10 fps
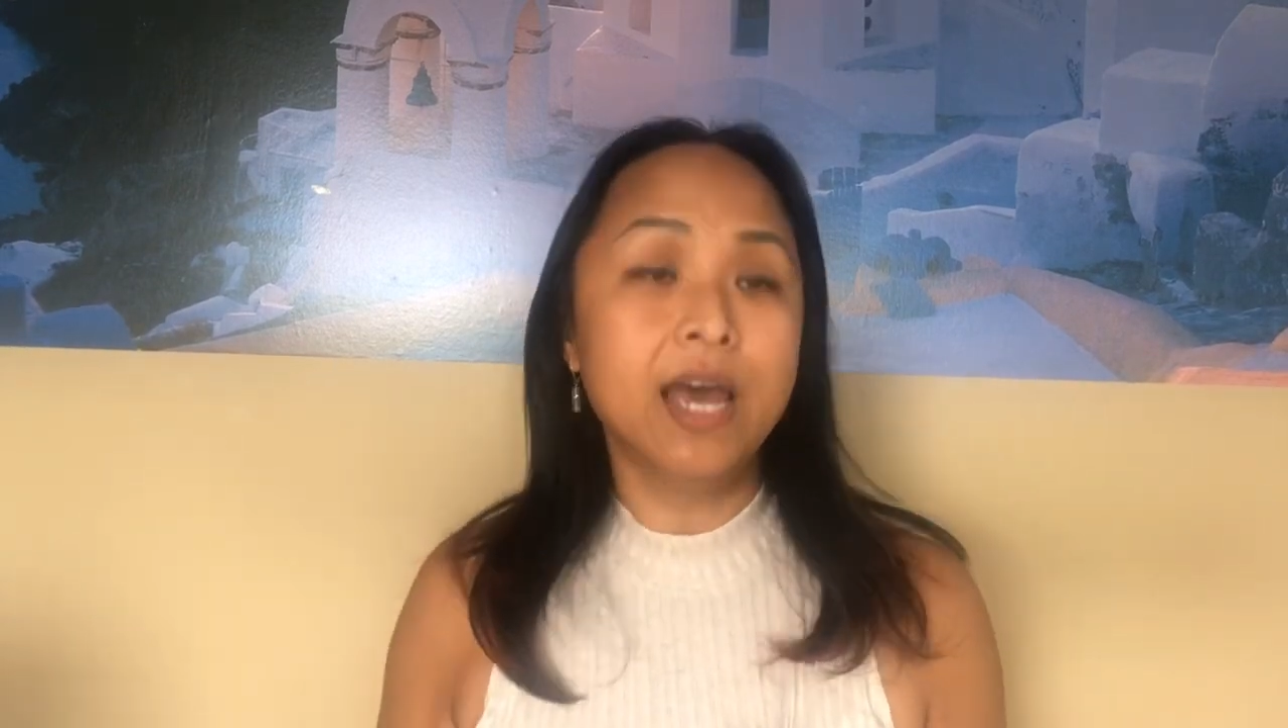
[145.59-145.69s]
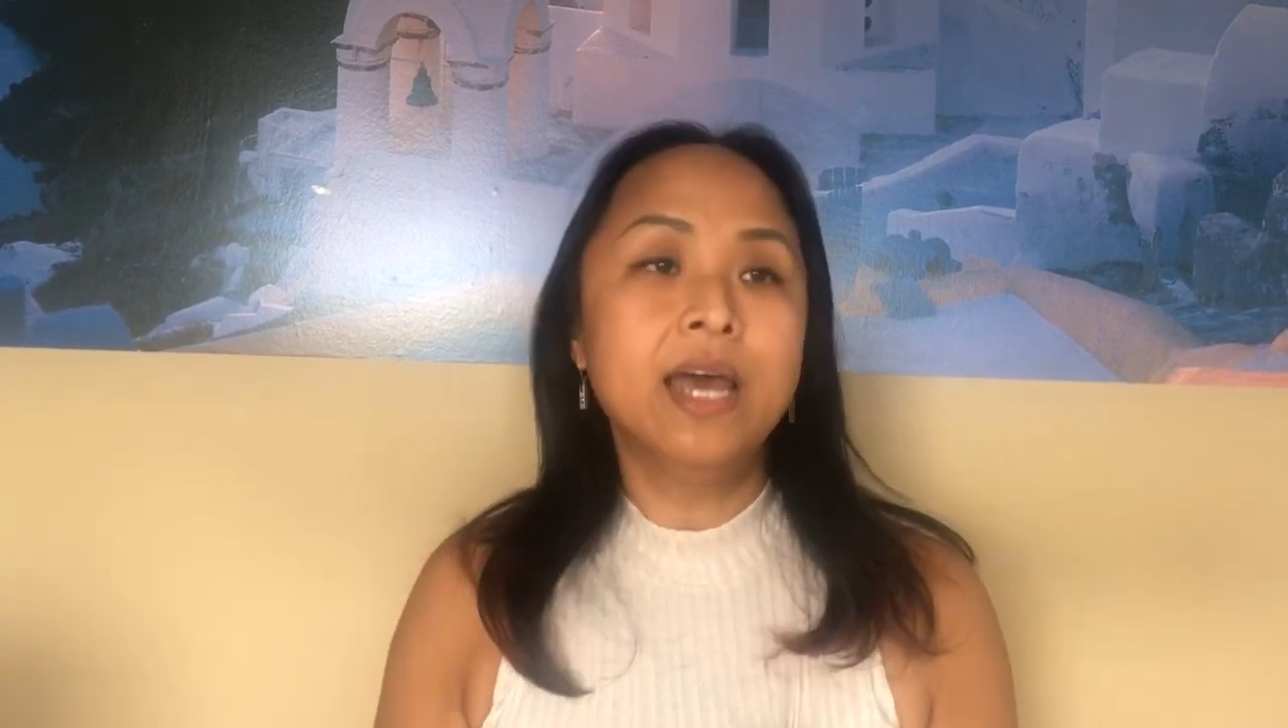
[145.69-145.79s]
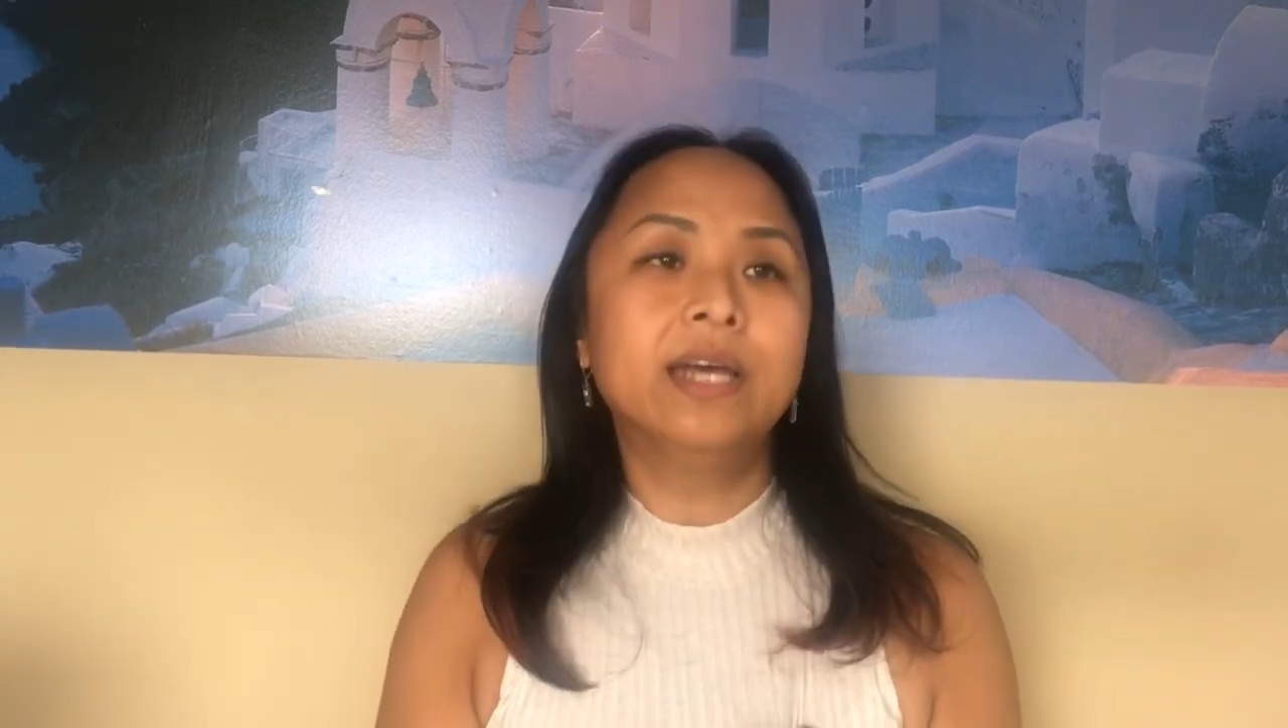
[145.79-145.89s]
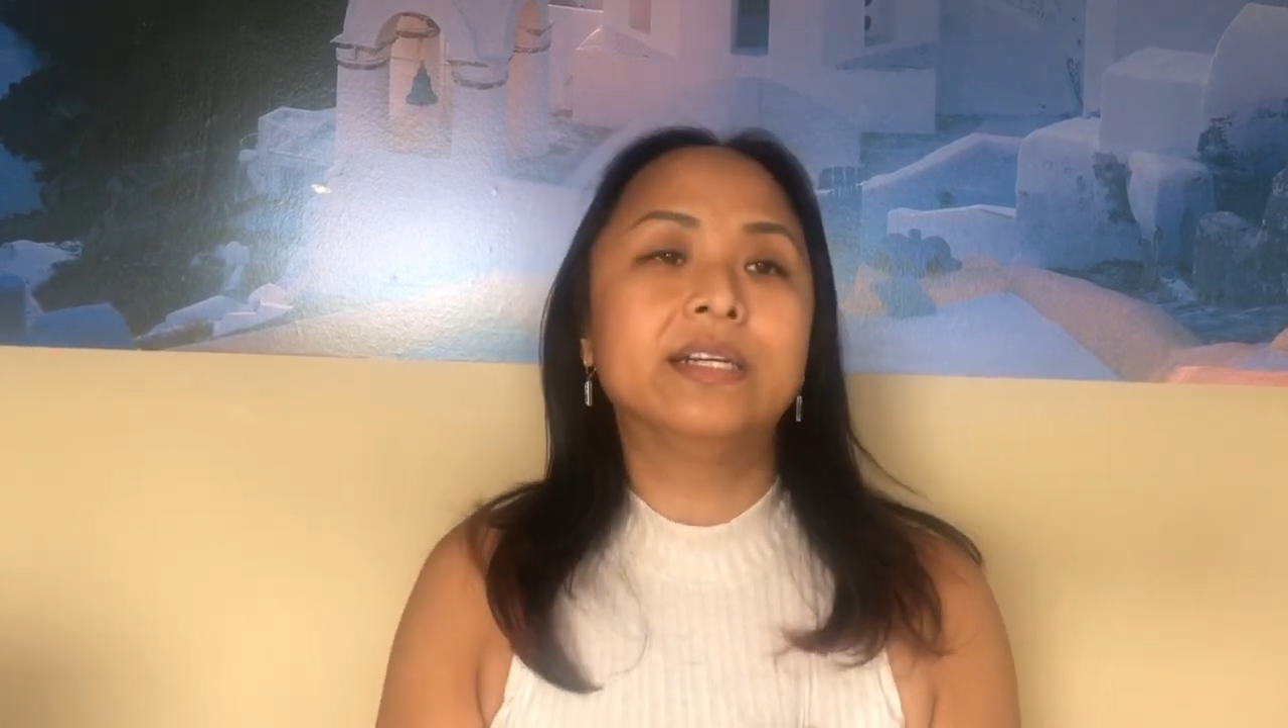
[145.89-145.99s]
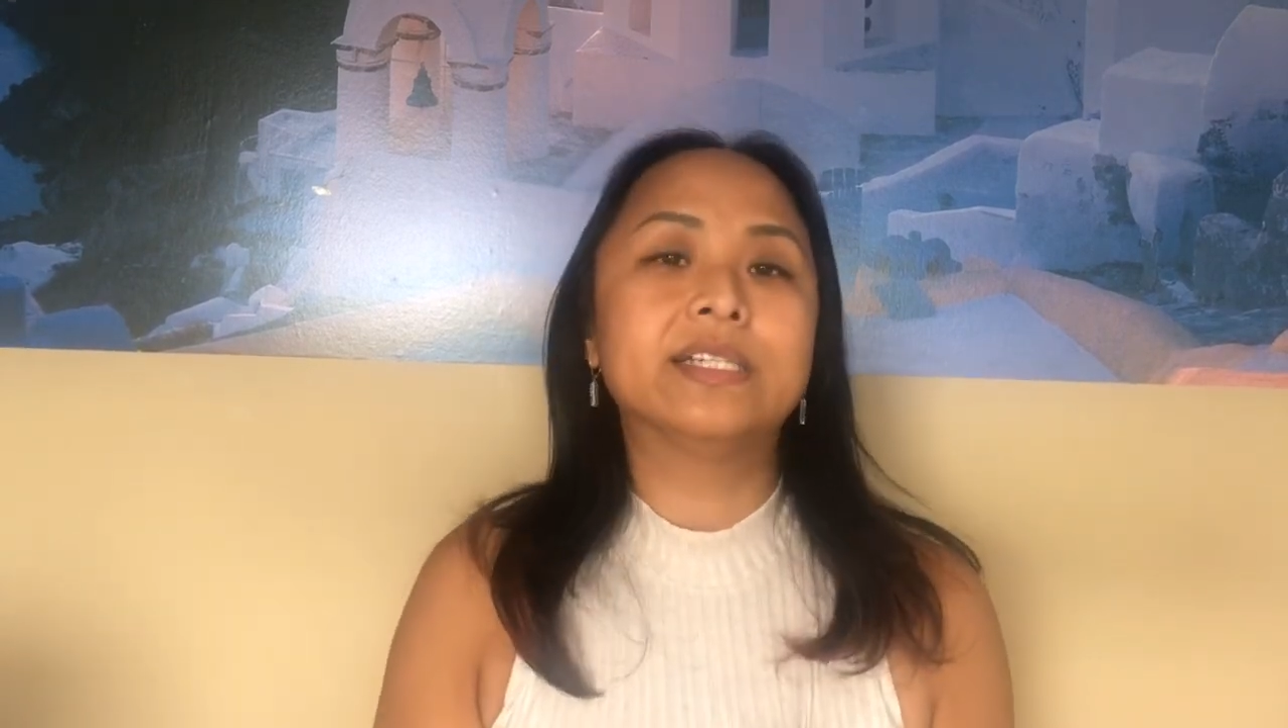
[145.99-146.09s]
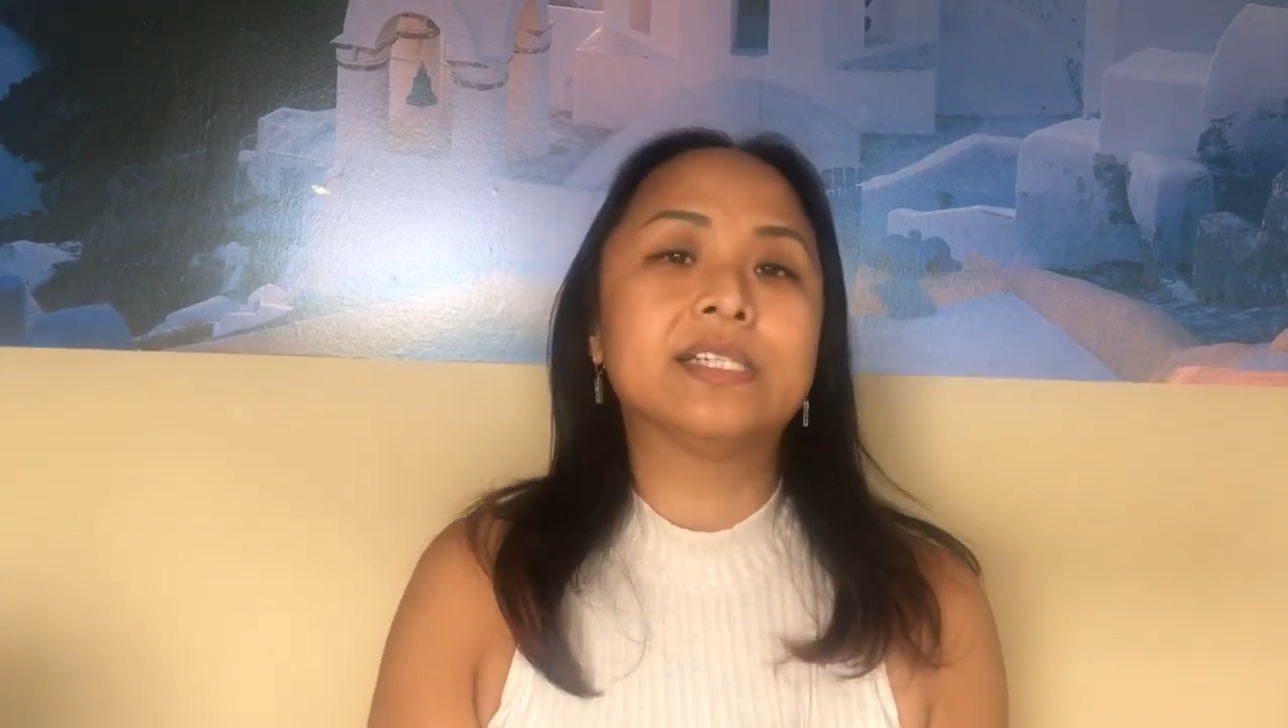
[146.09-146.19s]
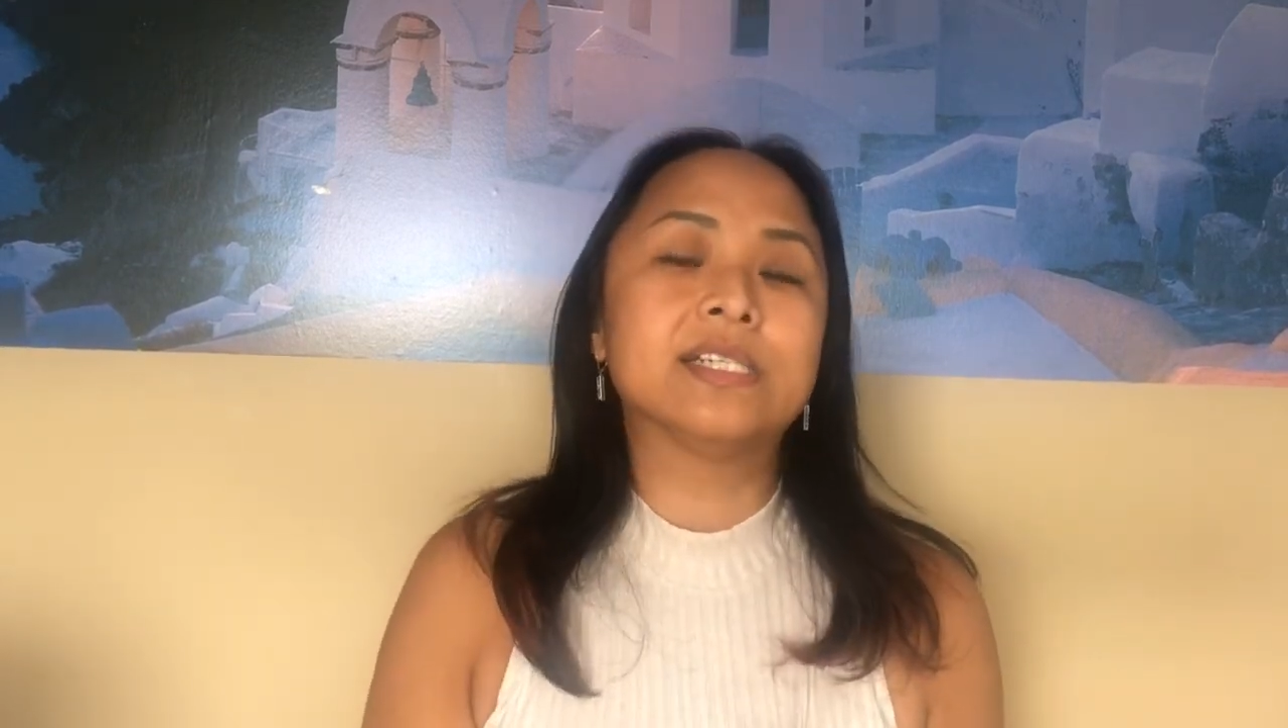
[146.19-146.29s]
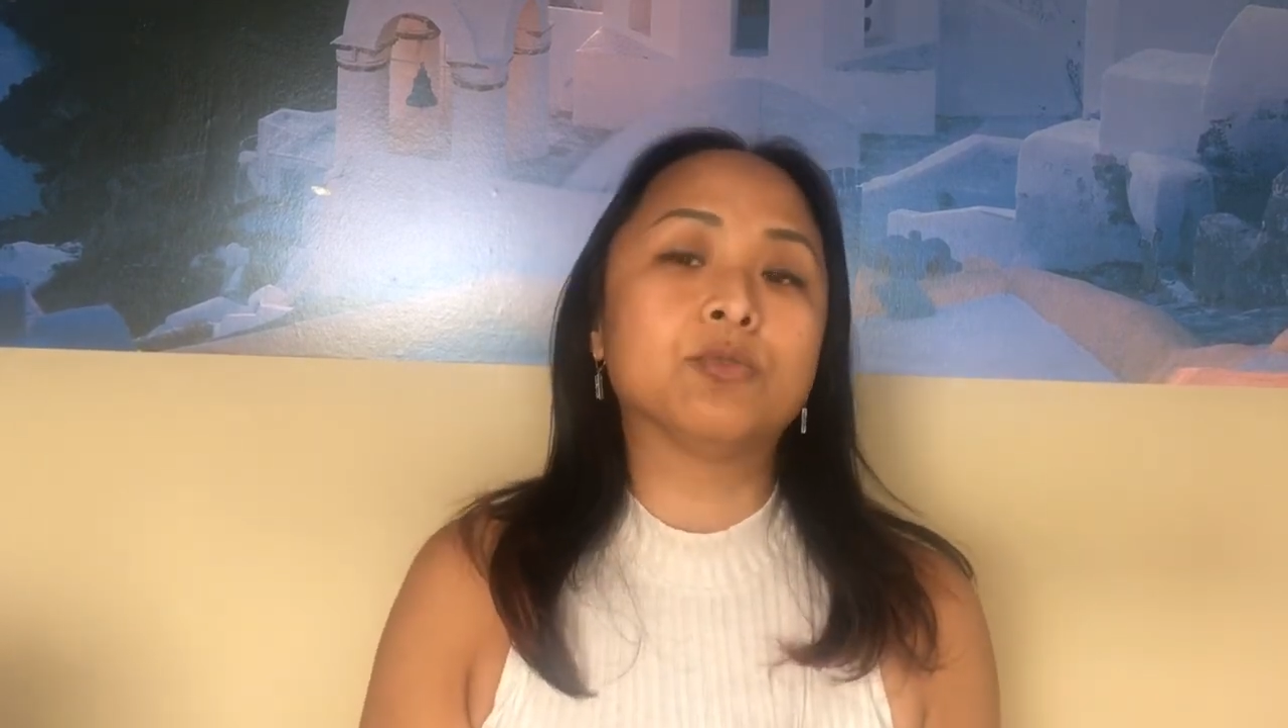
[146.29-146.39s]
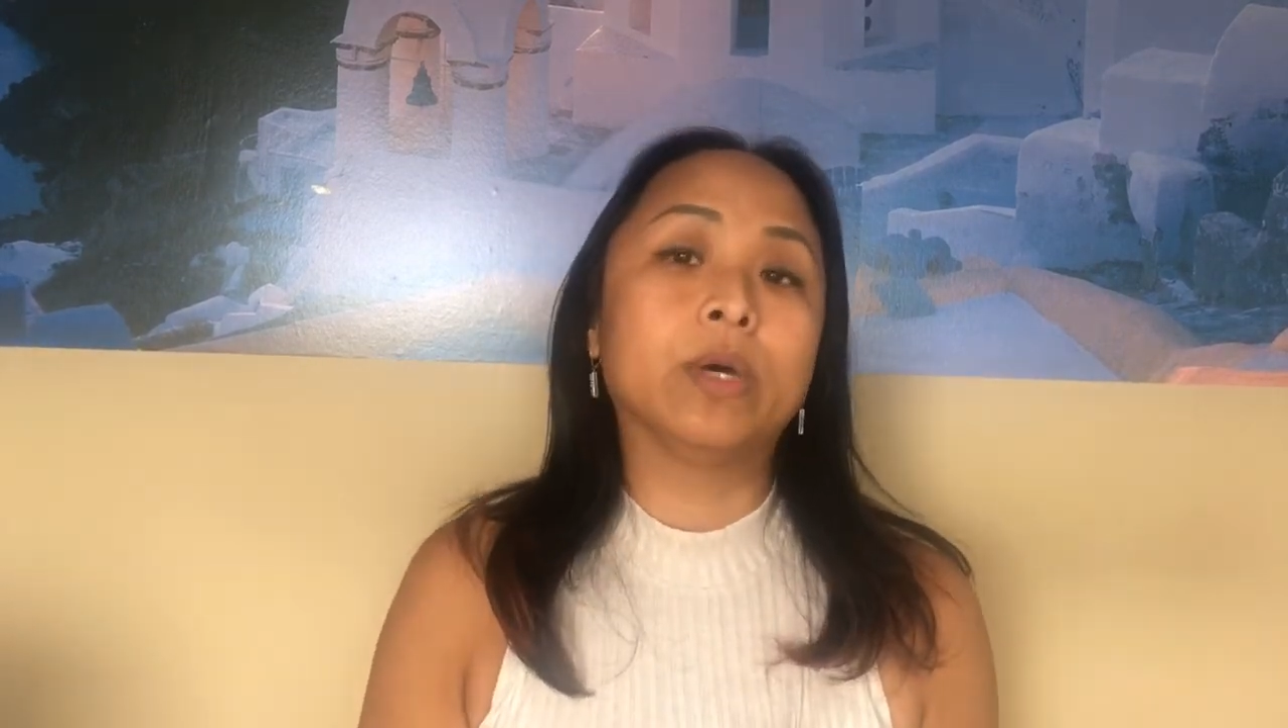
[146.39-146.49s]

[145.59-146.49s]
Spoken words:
This is when